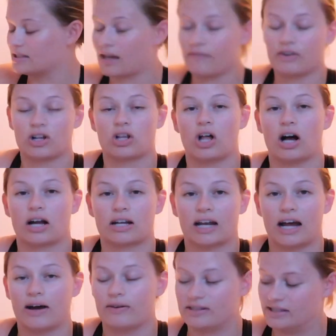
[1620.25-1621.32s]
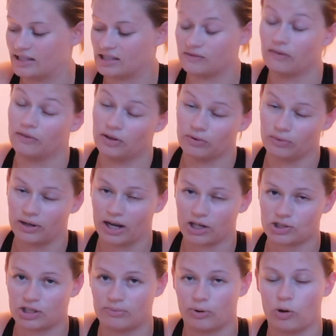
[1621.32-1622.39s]
7 o'clock now. It's 6.53
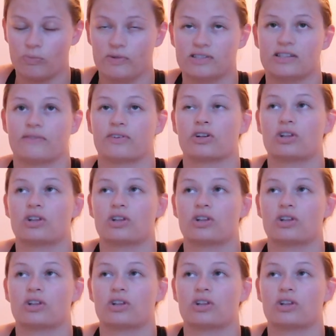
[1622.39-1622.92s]
actually, but almost 7